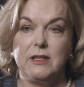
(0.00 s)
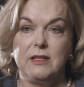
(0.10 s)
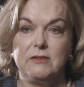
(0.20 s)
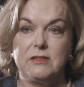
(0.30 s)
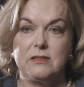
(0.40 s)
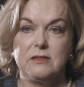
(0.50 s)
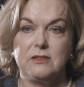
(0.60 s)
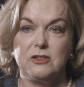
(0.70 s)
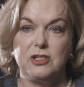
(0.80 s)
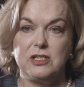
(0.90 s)
there's
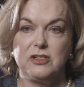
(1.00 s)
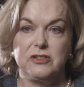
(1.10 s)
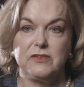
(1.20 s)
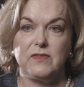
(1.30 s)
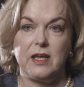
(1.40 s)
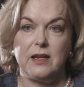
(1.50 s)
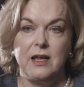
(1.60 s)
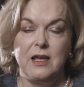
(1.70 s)
suggestions of that.